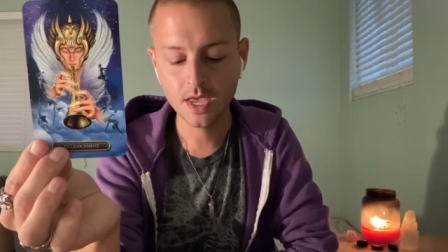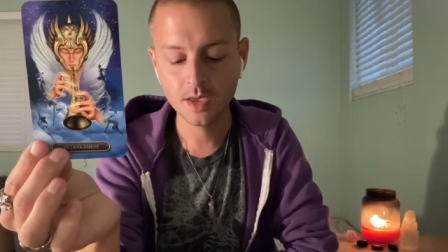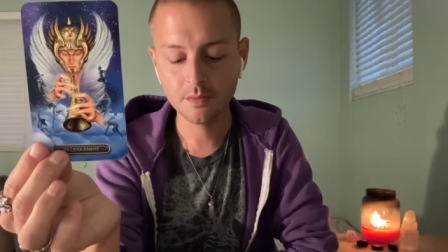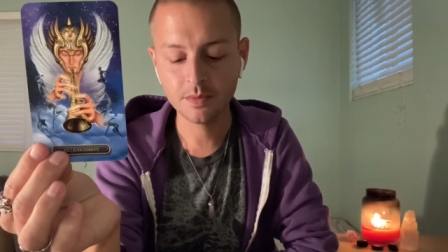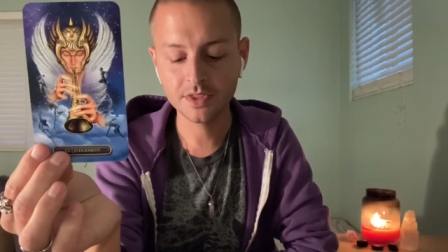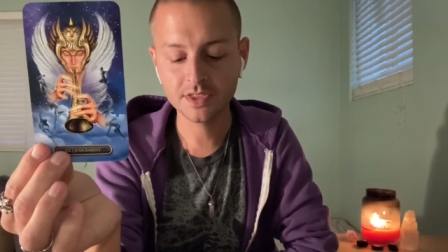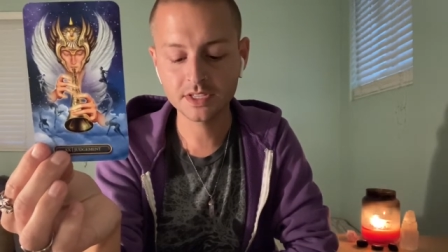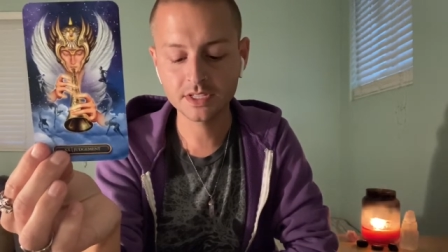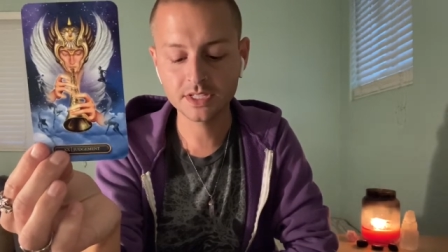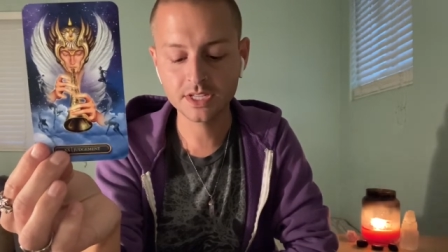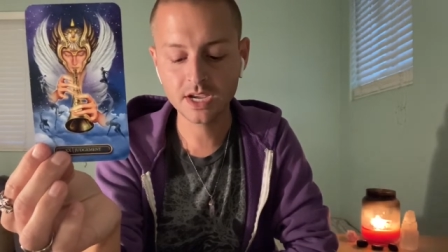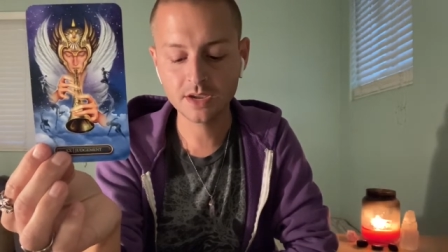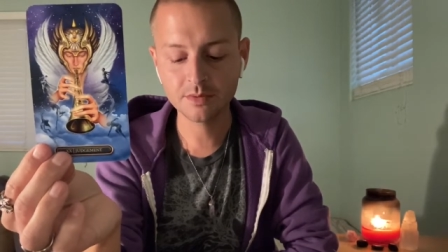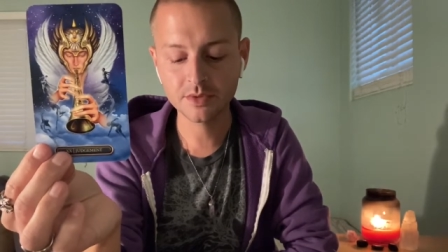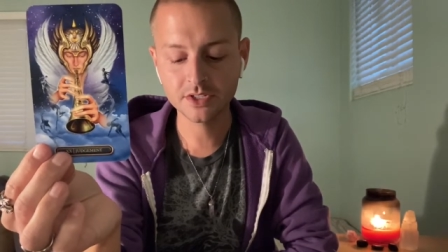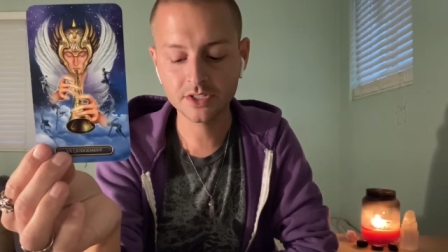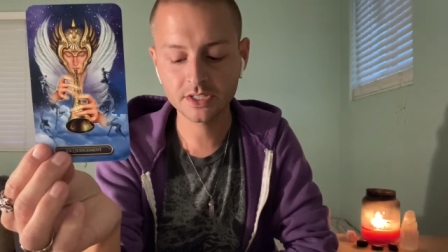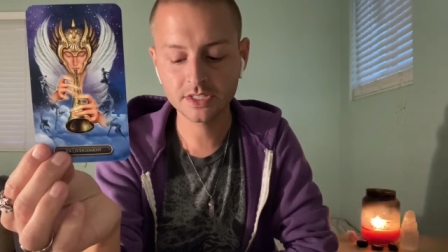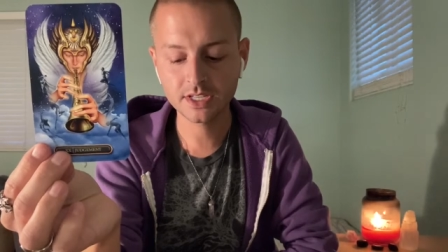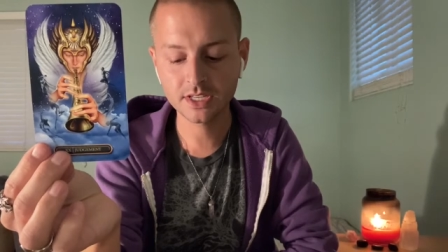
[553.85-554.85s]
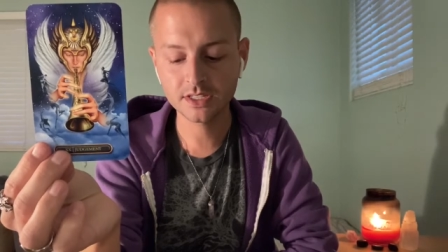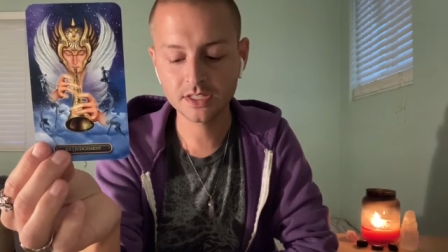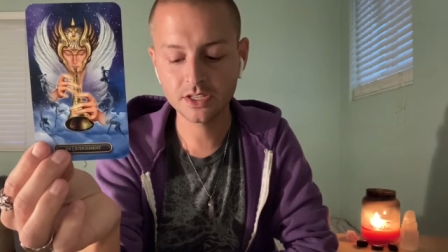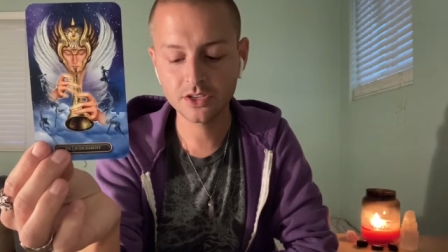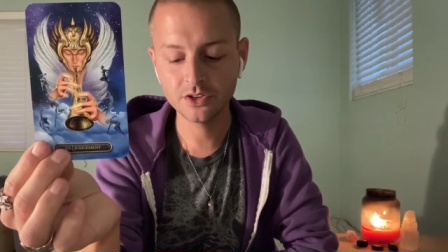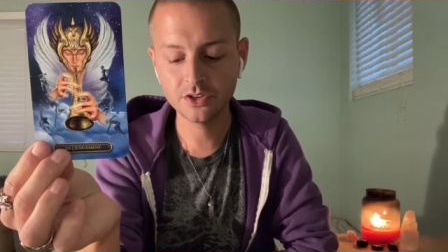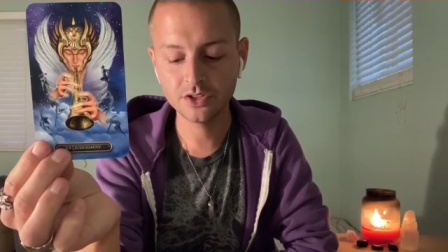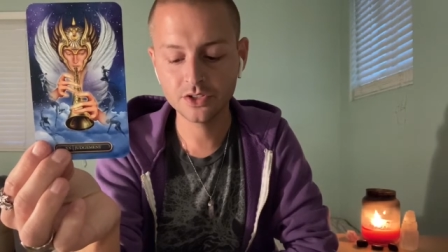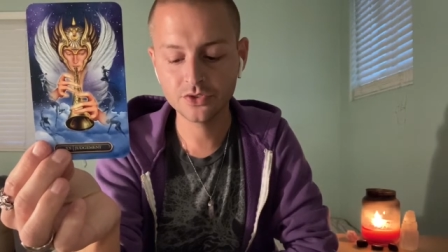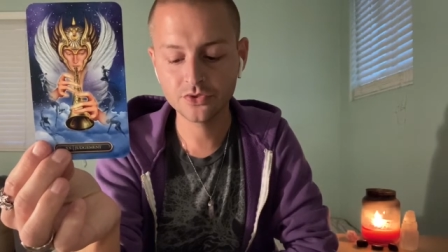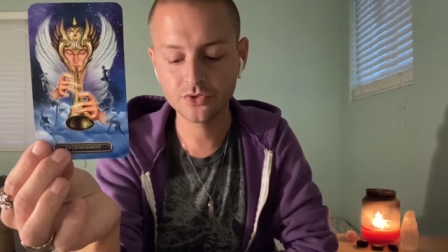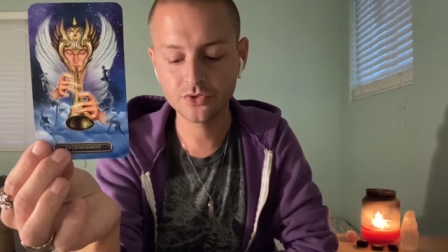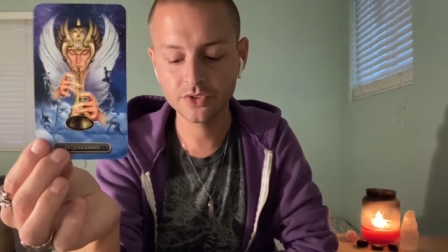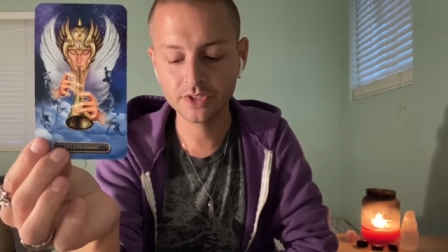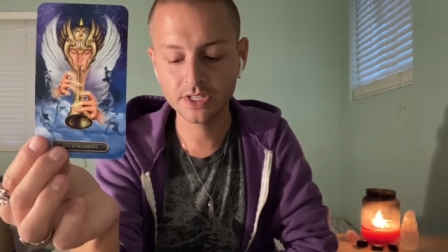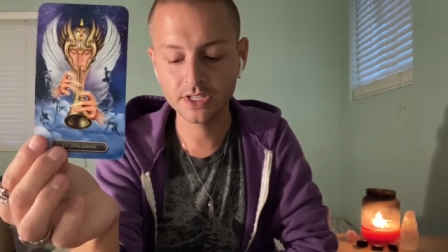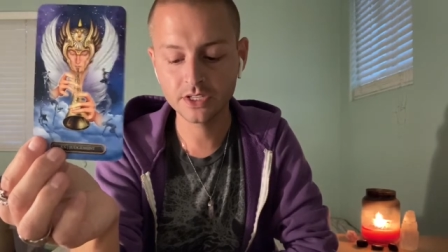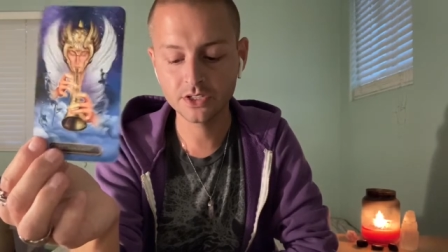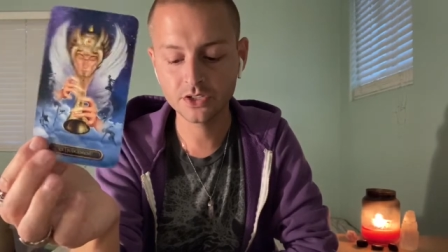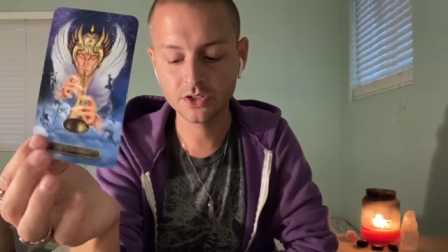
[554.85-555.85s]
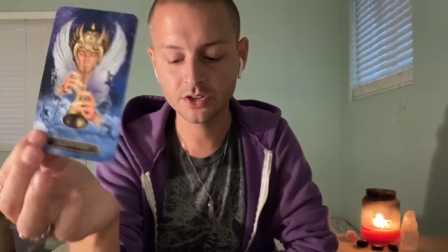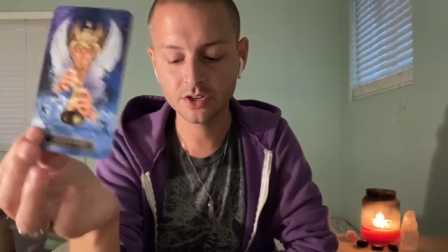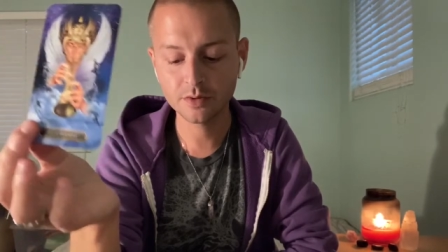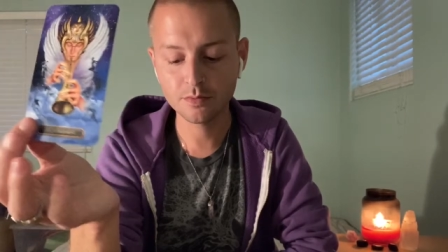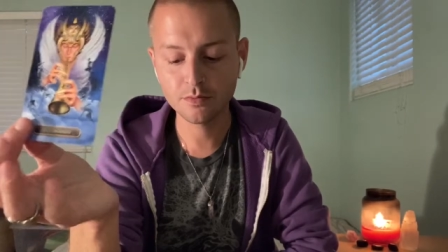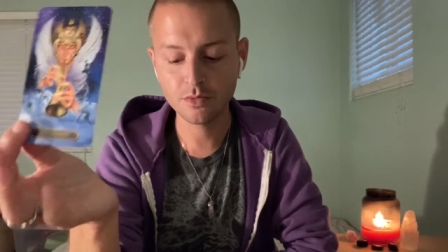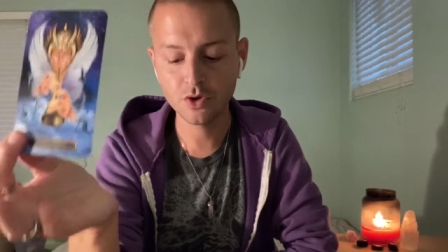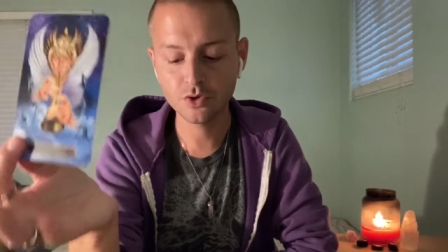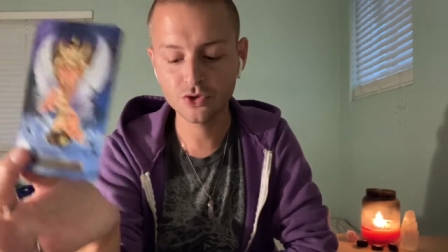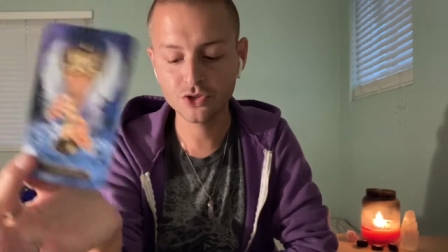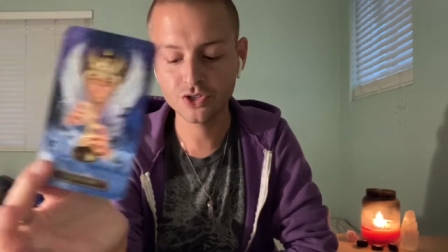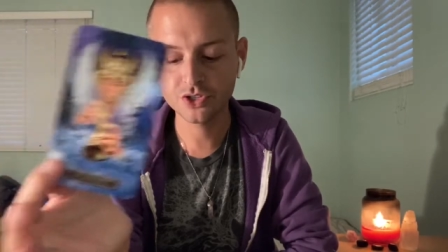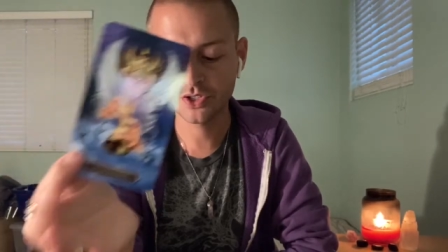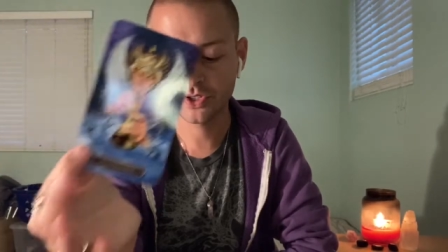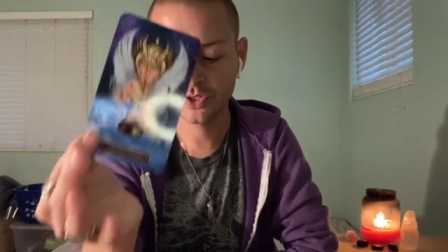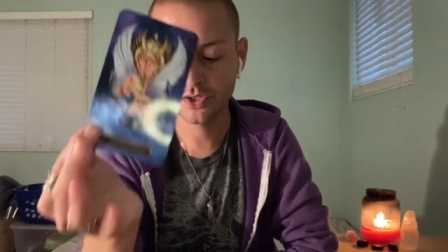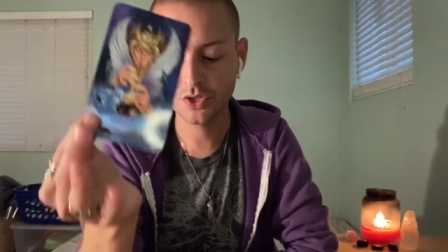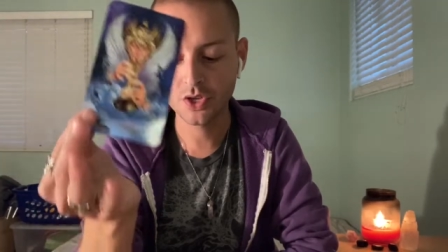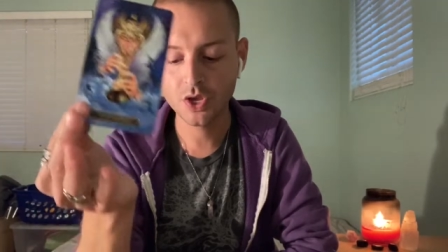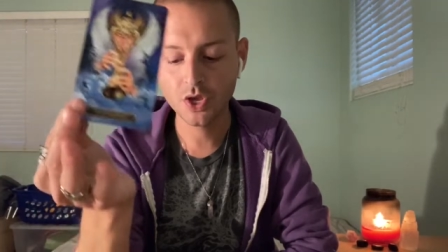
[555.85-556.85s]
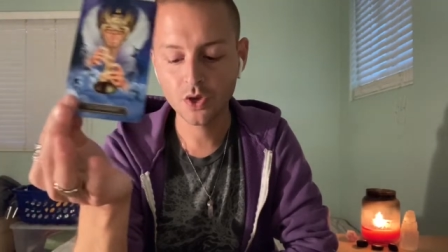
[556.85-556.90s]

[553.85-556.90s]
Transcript: But this time there's a sense that you need to release certain emotions,